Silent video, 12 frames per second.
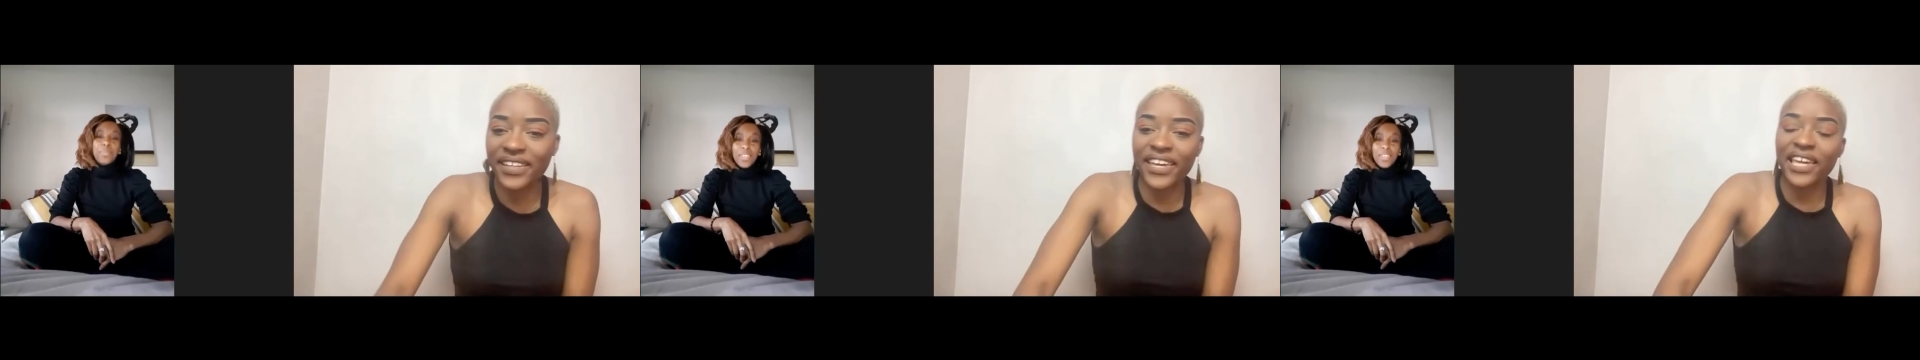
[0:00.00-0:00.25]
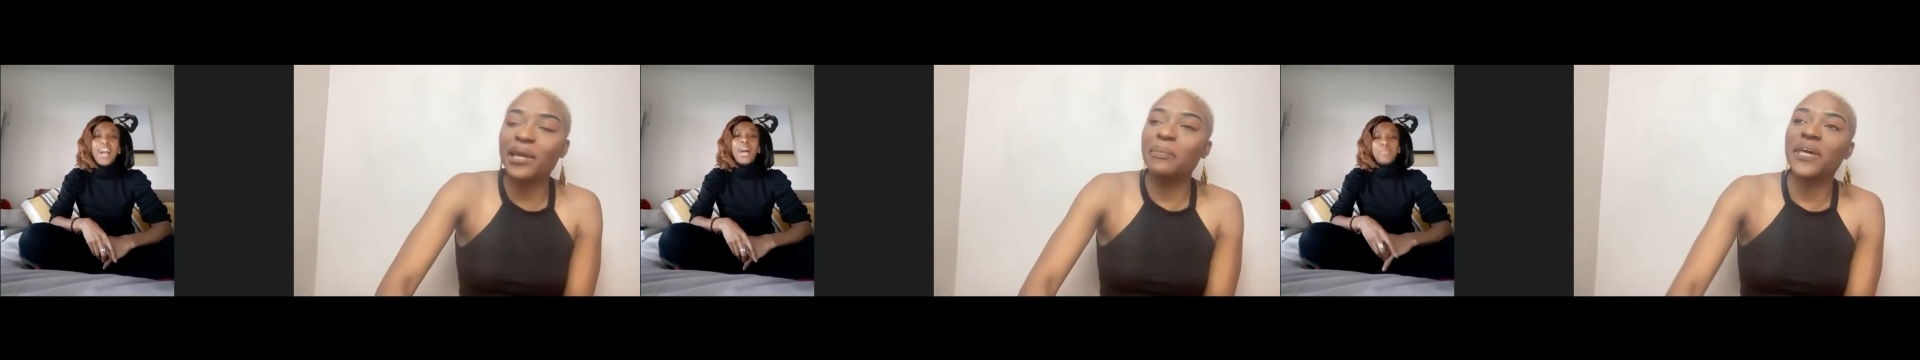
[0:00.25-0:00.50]

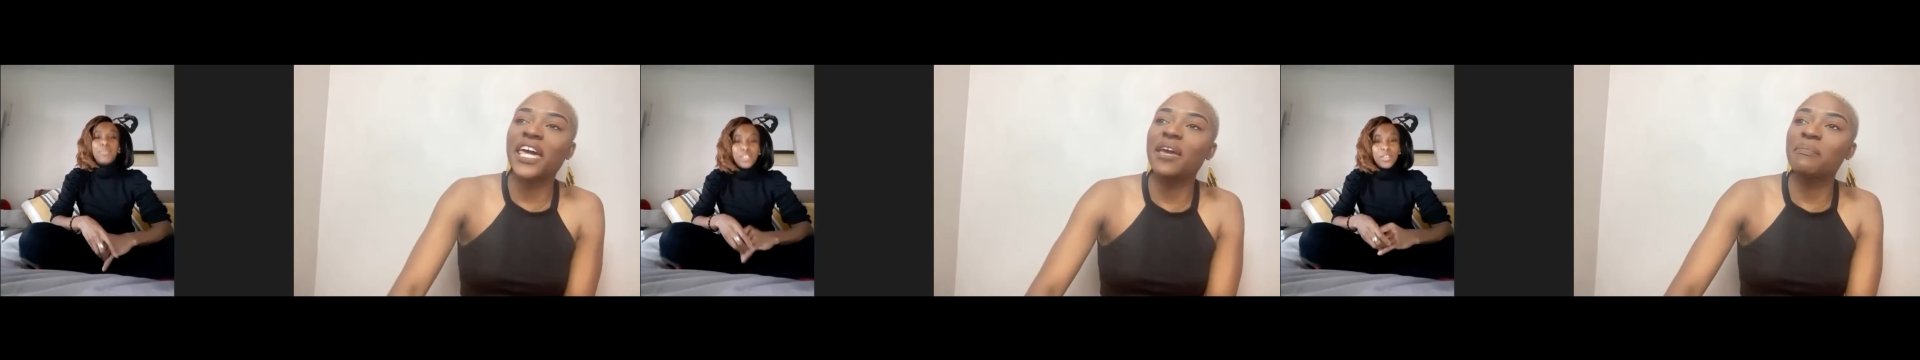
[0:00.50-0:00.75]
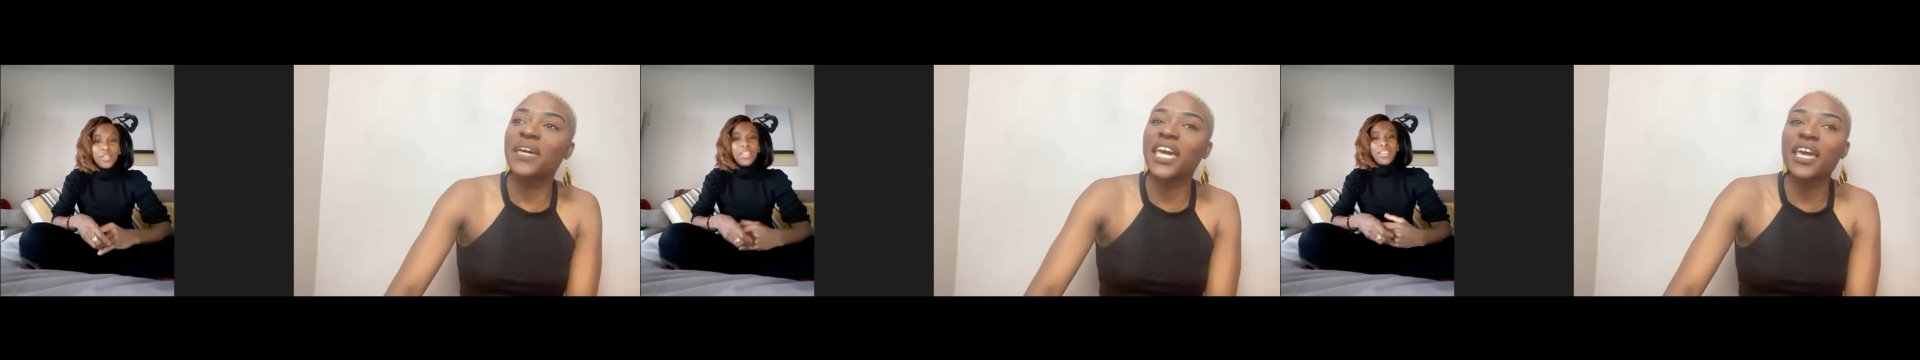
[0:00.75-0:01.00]
Keep
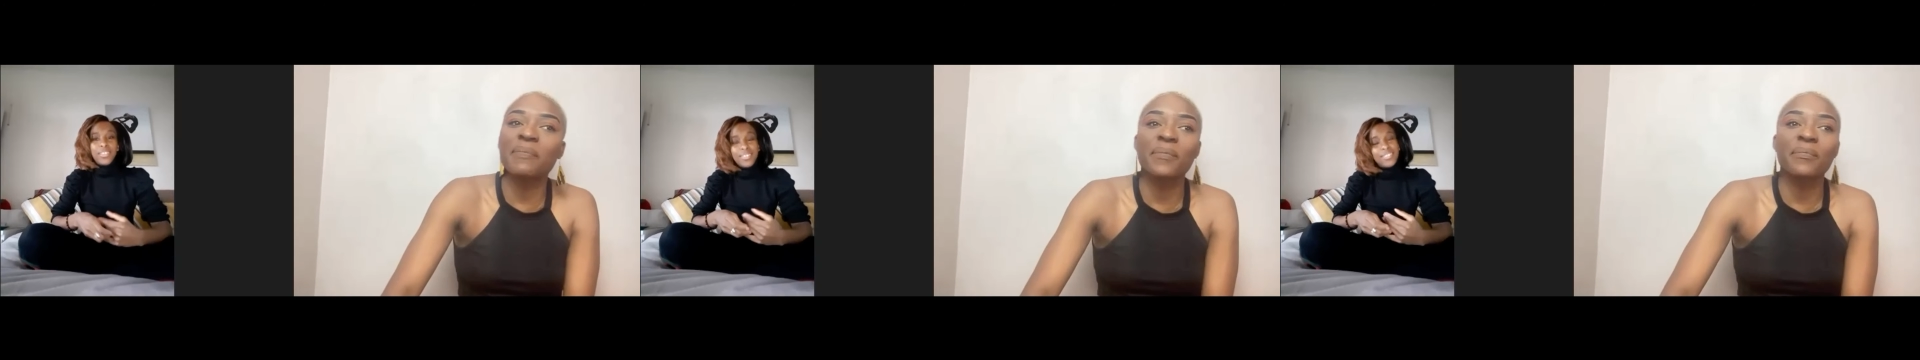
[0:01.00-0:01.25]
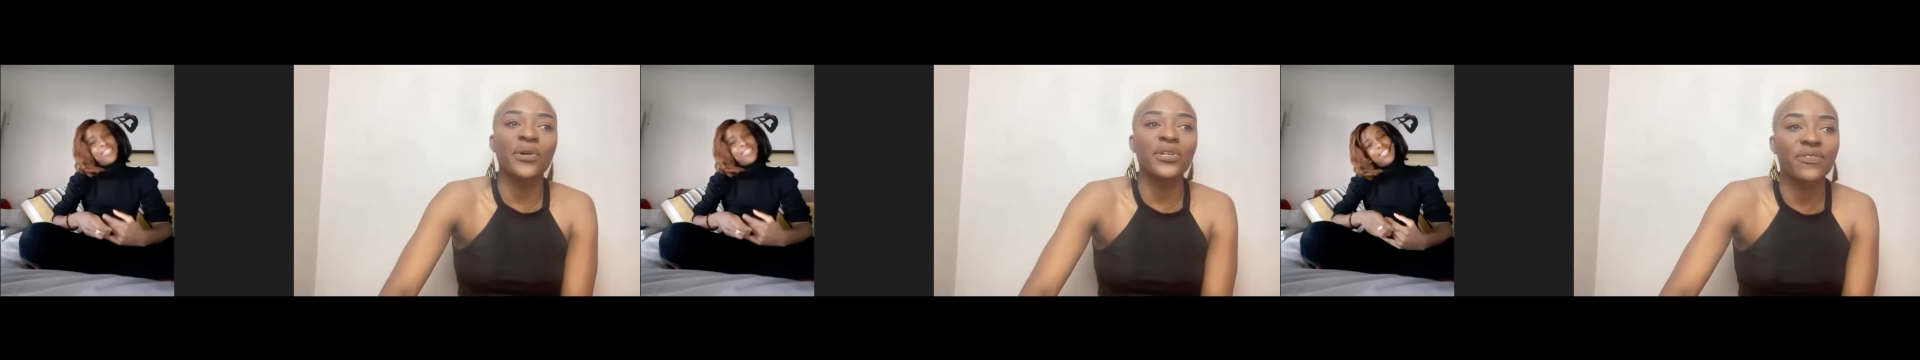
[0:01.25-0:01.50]

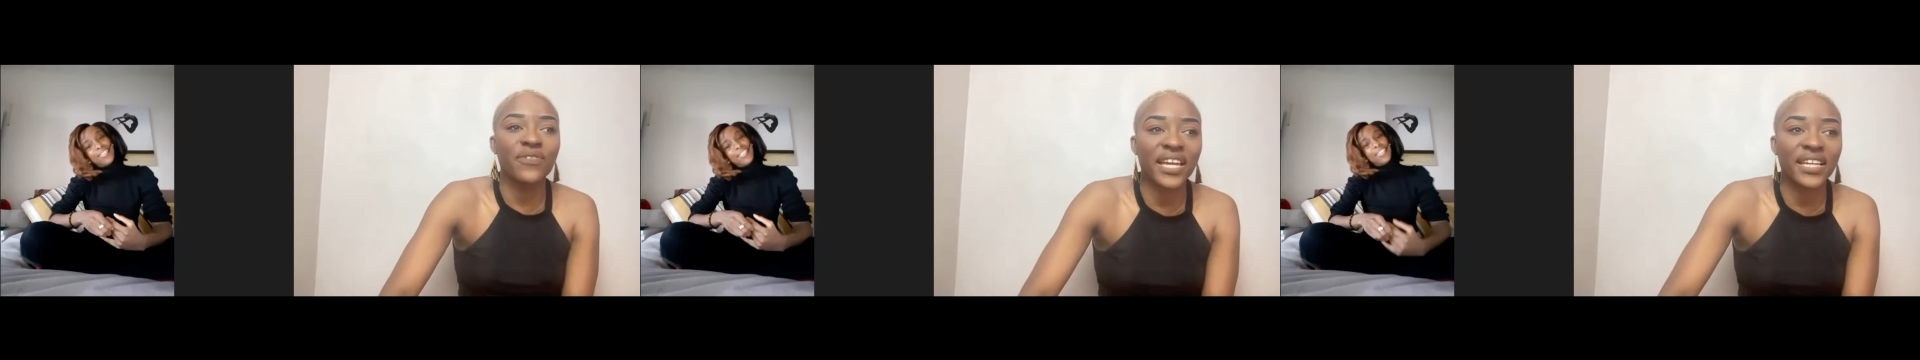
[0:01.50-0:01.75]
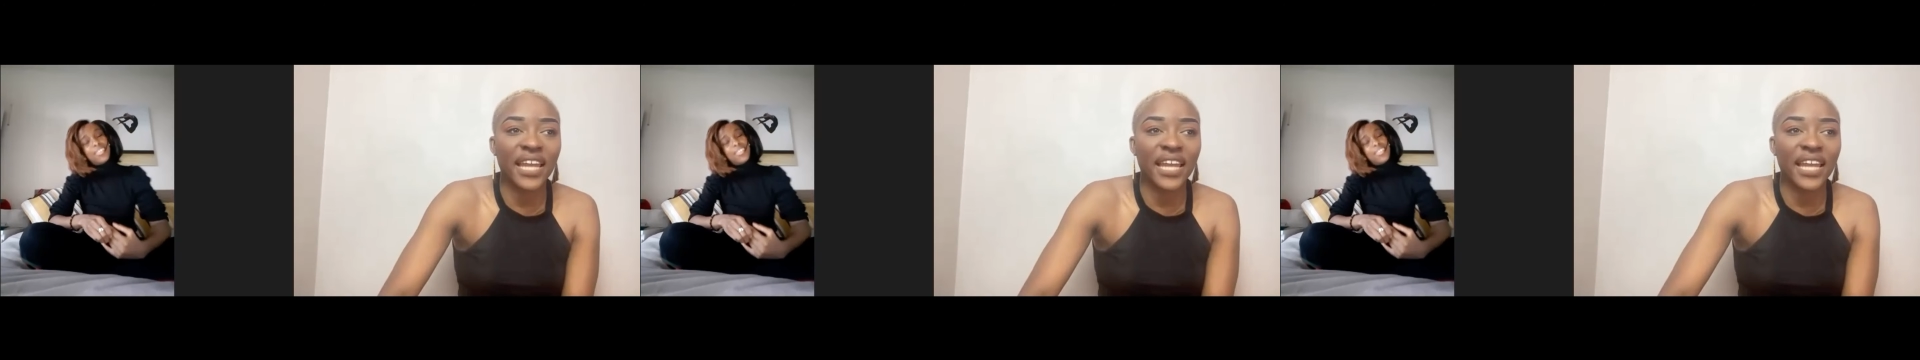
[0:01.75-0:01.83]
him motivated.